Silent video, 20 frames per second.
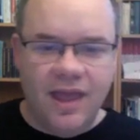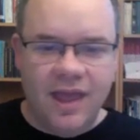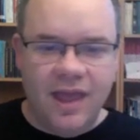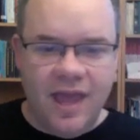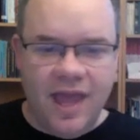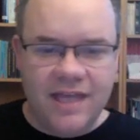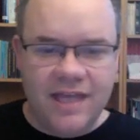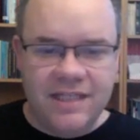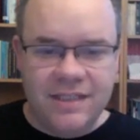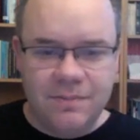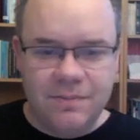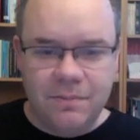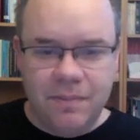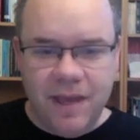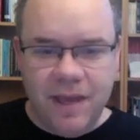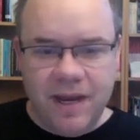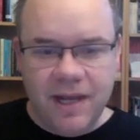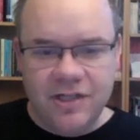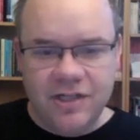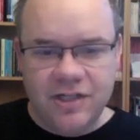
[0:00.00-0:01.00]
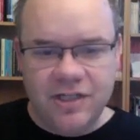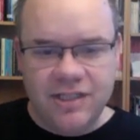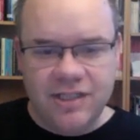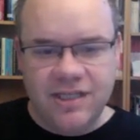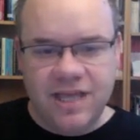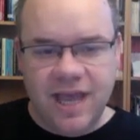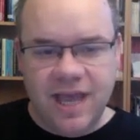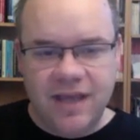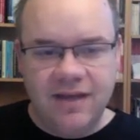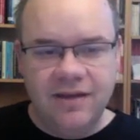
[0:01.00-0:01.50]
As Bernhard just
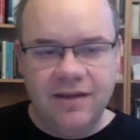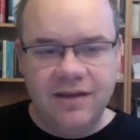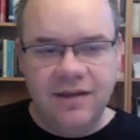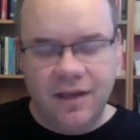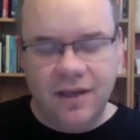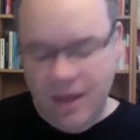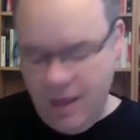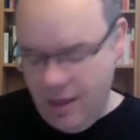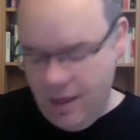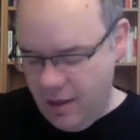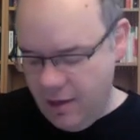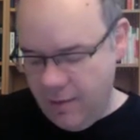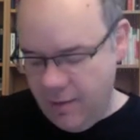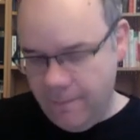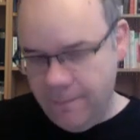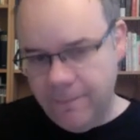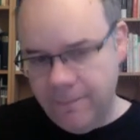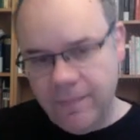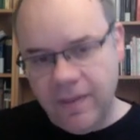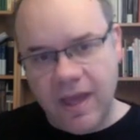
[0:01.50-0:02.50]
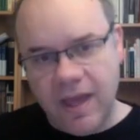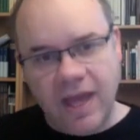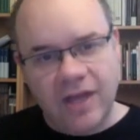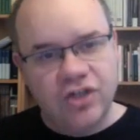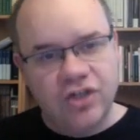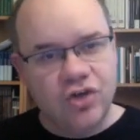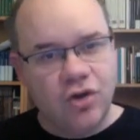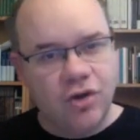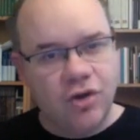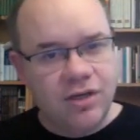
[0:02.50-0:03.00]
said, I
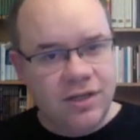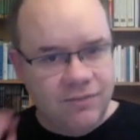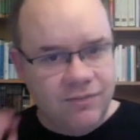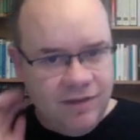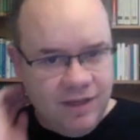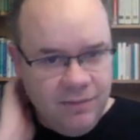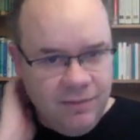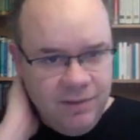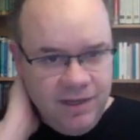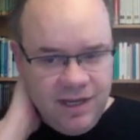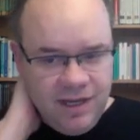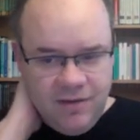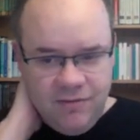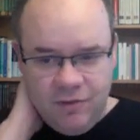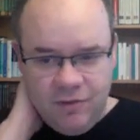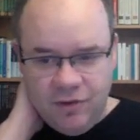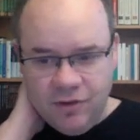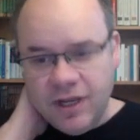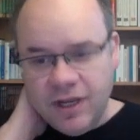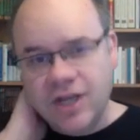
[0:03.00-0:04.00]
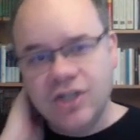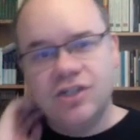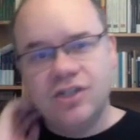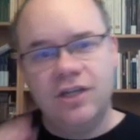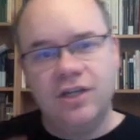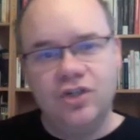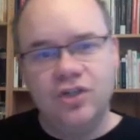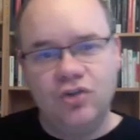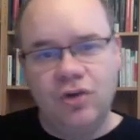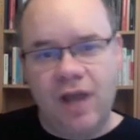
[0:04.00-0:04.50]
joined the Wikimedia Foundation
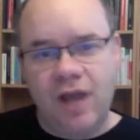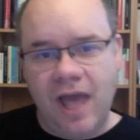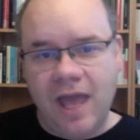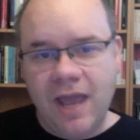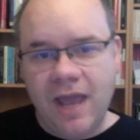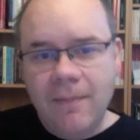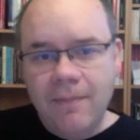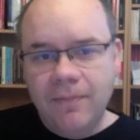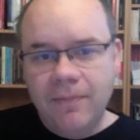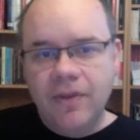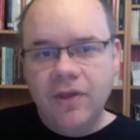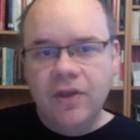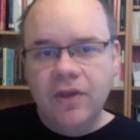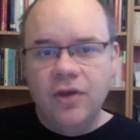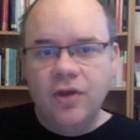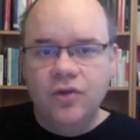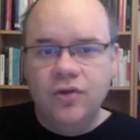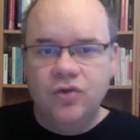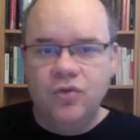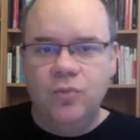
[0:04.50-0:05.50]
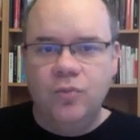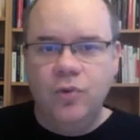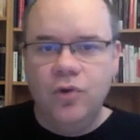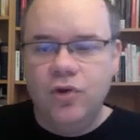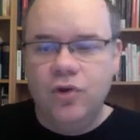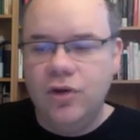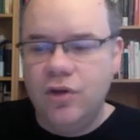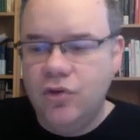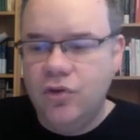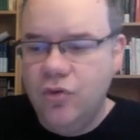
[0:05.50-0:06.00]
in July to work
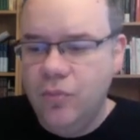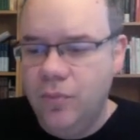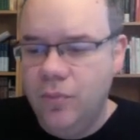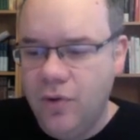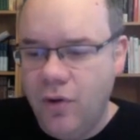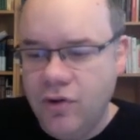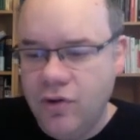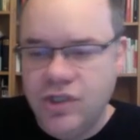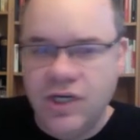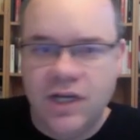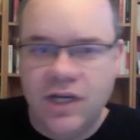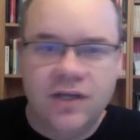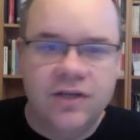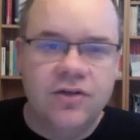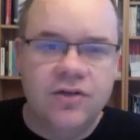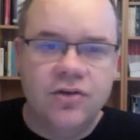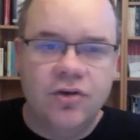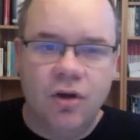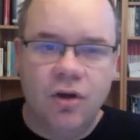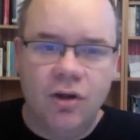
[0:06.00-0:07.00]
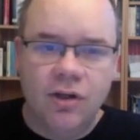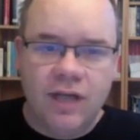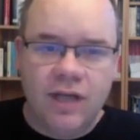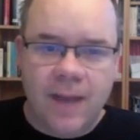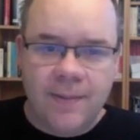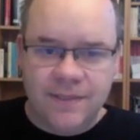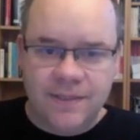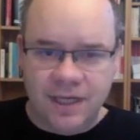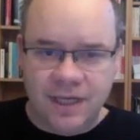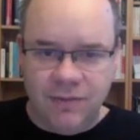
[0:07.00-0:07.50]
on a new project called
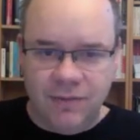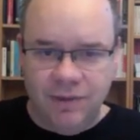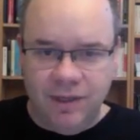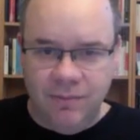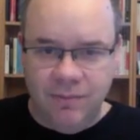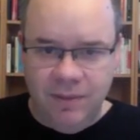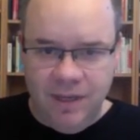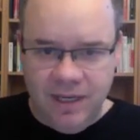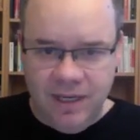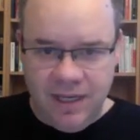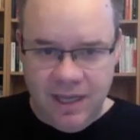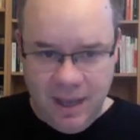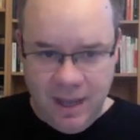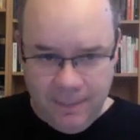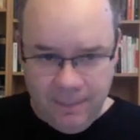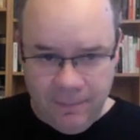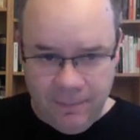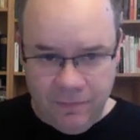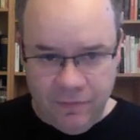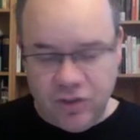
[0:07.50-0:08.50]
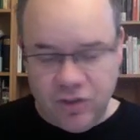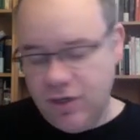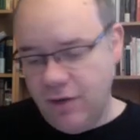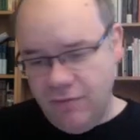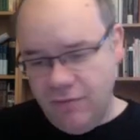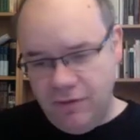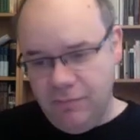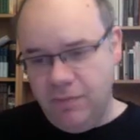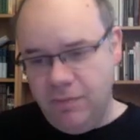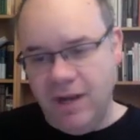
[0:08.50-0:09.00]
Abstract Wikipedia, which I
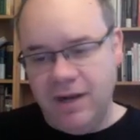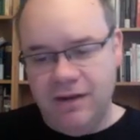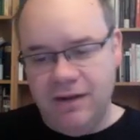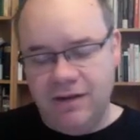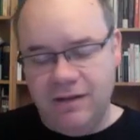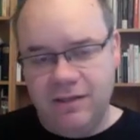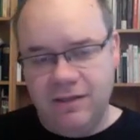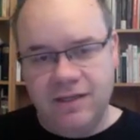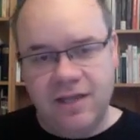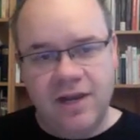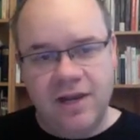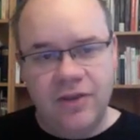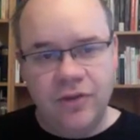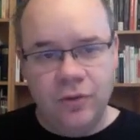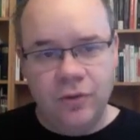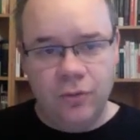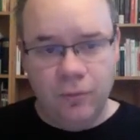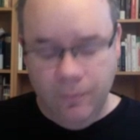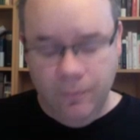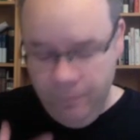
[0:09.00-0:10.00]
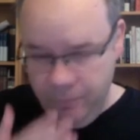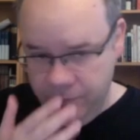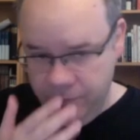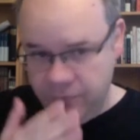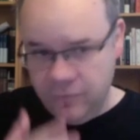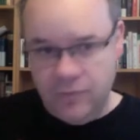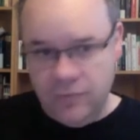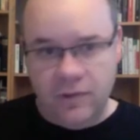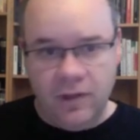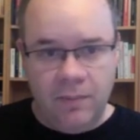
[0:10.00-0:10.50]
will tell you
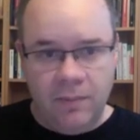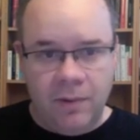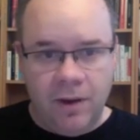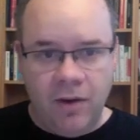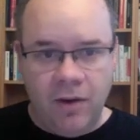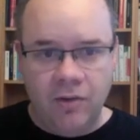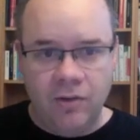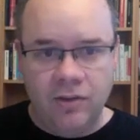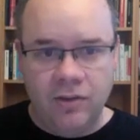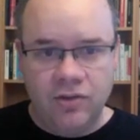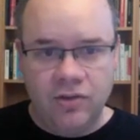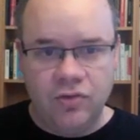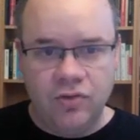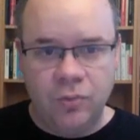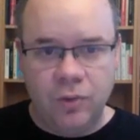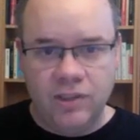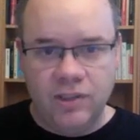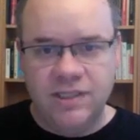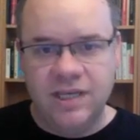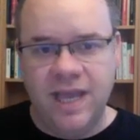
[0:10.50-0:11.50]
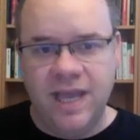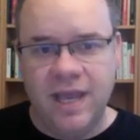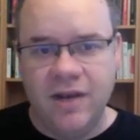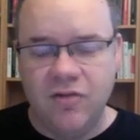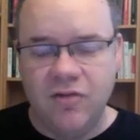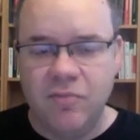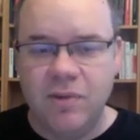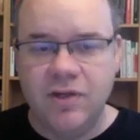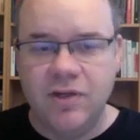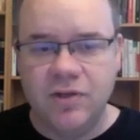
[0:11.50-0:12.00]
about towards the end
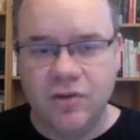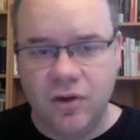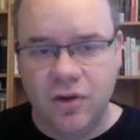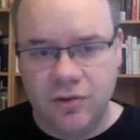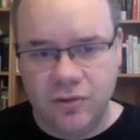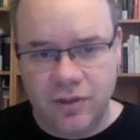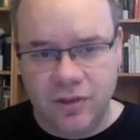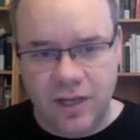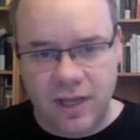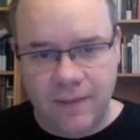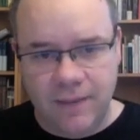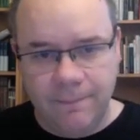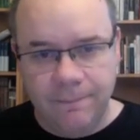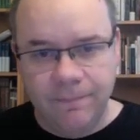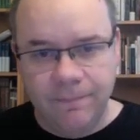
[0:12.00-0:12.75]
of my talk today.